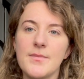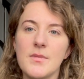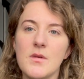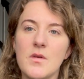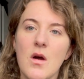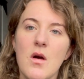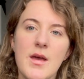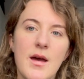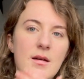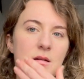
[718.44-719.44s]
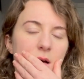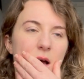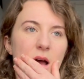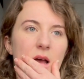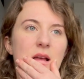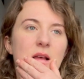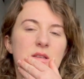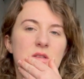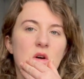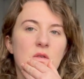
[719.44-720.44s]
So yeah,
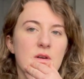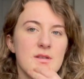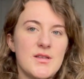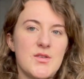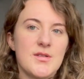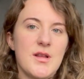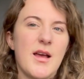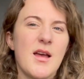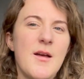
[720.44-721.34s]
it's tough because it's just like,